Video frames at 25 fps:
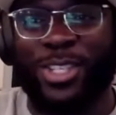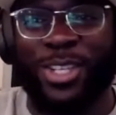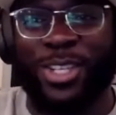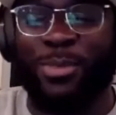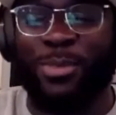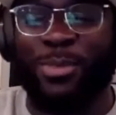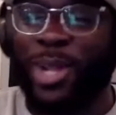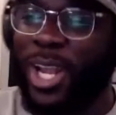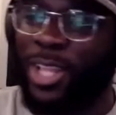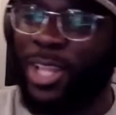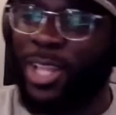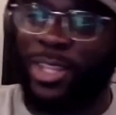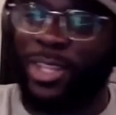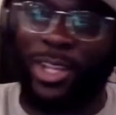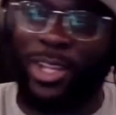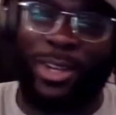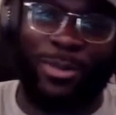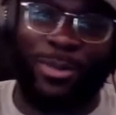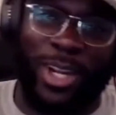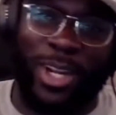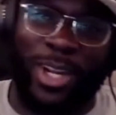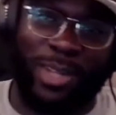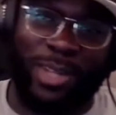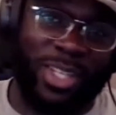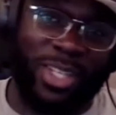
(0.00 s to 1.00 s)
but I think the
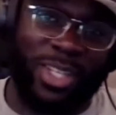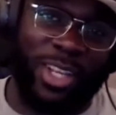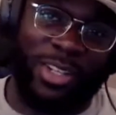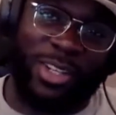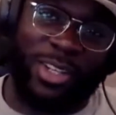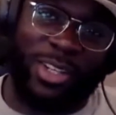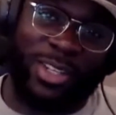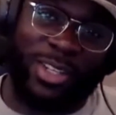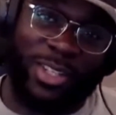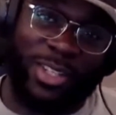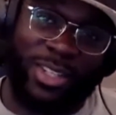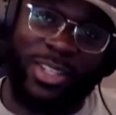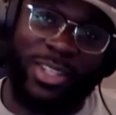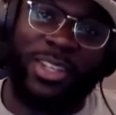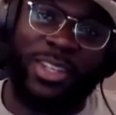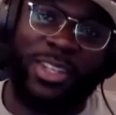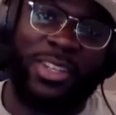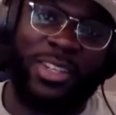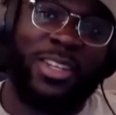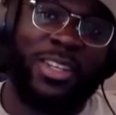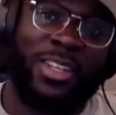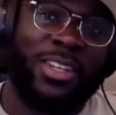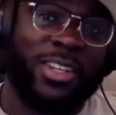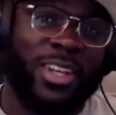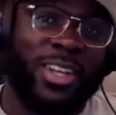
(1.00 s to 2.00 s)
Rams take this.
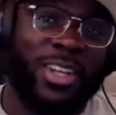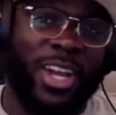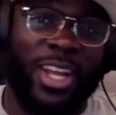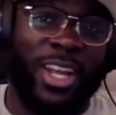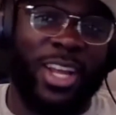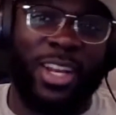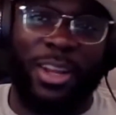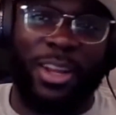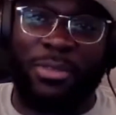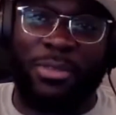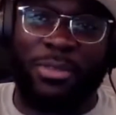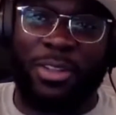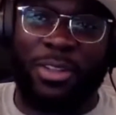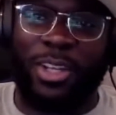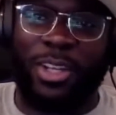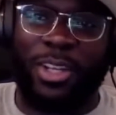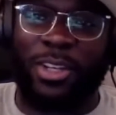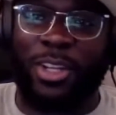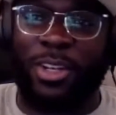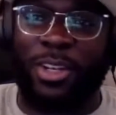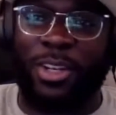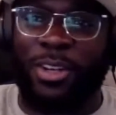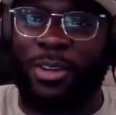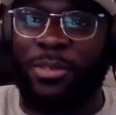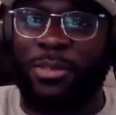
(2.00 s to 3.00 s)
I definitely think
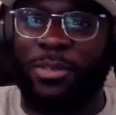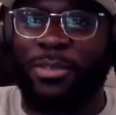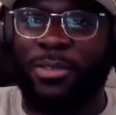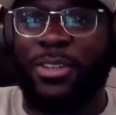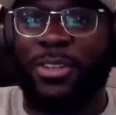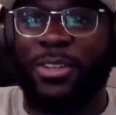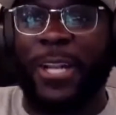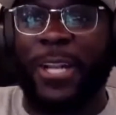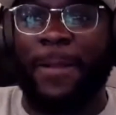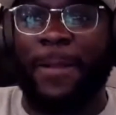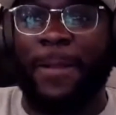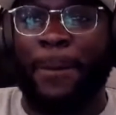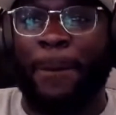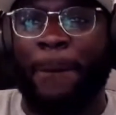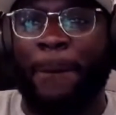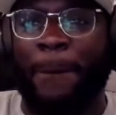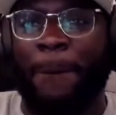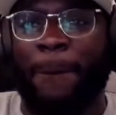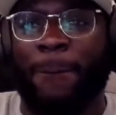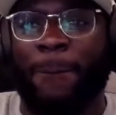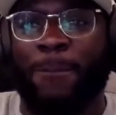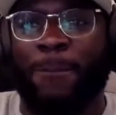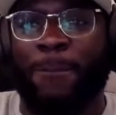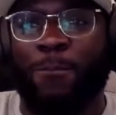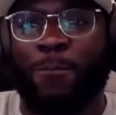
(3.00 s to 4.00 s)
they do.
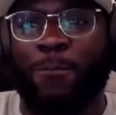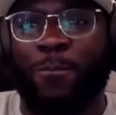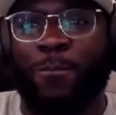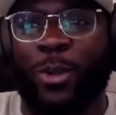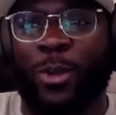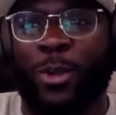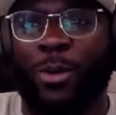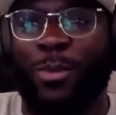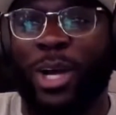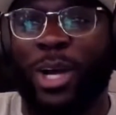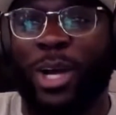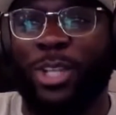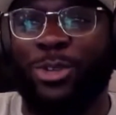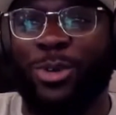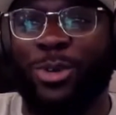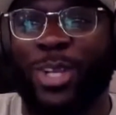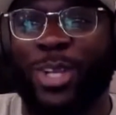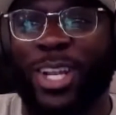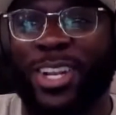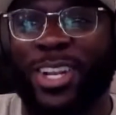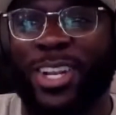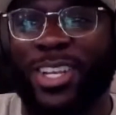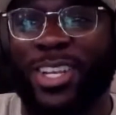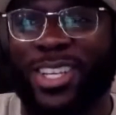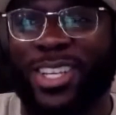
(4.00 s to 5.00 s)
What about you, Kenny?